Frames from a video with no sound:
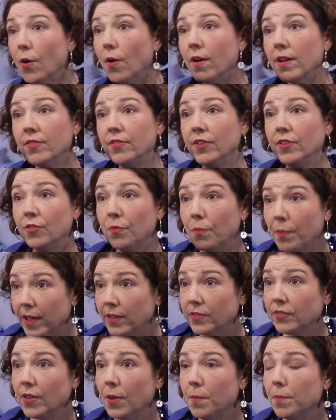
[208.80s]
I think the
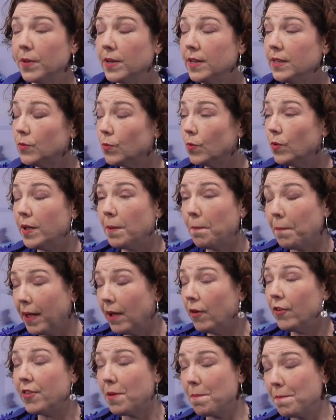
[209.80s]
best companies will
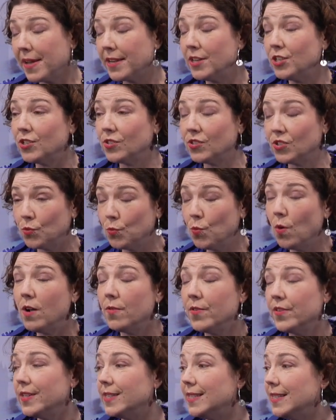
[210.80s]
empower their managers to work
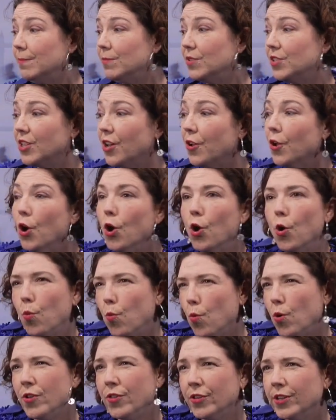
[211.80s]
with their teams to go,
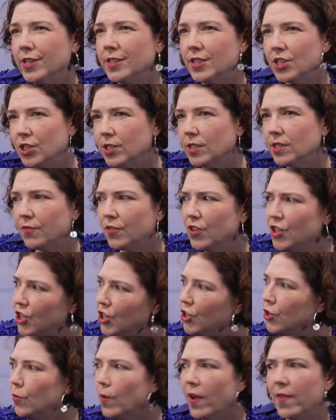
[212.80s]
what are the conditions for
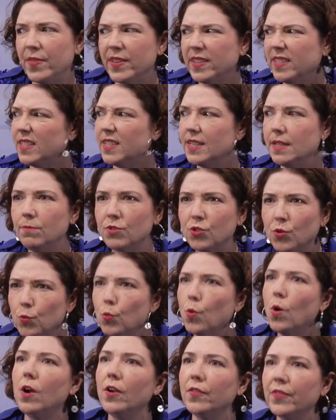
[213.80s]
you and this team to
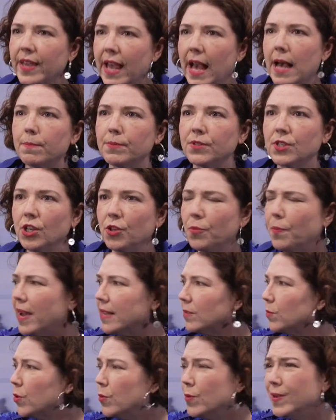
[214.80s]
work the absolute
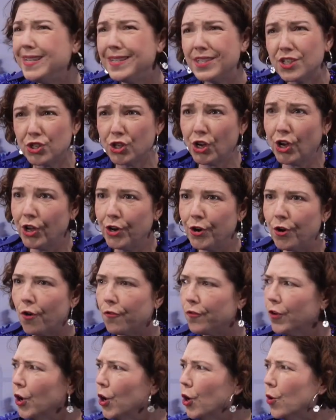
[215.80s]
best? What do we need to turn
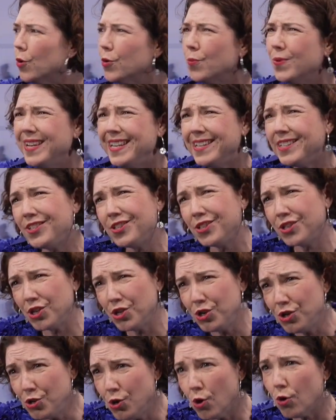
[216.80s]
off? What do we need to
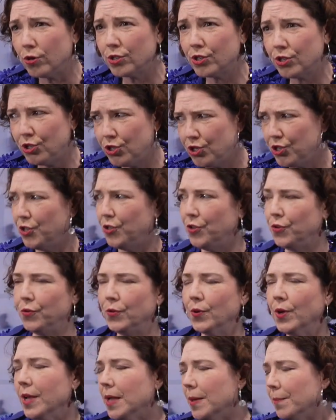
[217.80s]
not do?
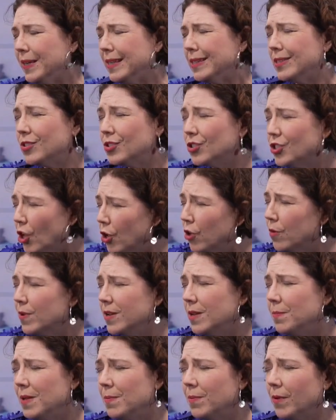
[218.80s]
Because so
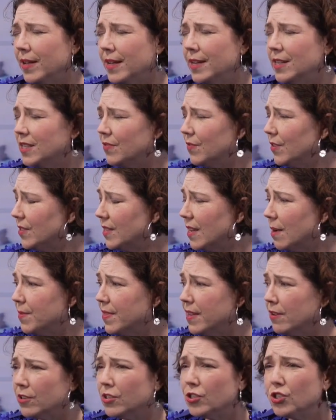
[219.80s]
many people I interview tell me
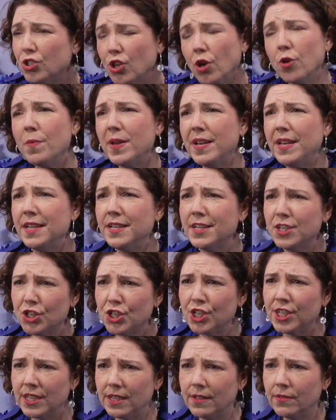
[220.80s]
there are so many
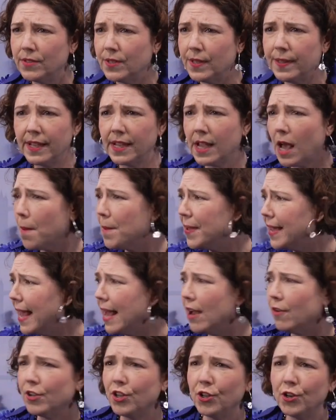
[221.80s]
initiatives that they're coming out,